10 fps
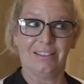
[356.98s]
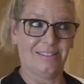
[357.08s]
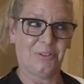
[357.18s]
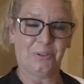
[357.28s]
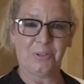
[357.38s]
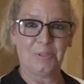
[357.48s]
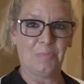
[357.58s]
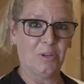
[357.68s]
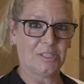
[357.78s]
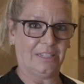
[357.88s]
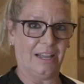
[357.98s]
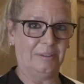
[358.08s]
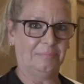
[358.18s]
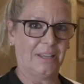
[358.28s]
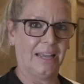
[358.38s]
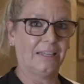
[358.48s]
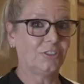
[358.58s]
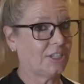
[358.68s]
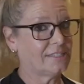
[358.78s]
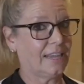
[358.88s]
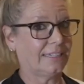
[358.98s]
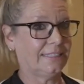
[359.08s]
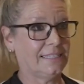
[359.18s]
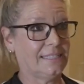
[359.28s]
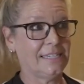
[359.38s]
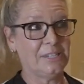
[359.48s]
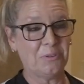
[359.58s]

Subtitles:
this tour of the sports club. And just like Disney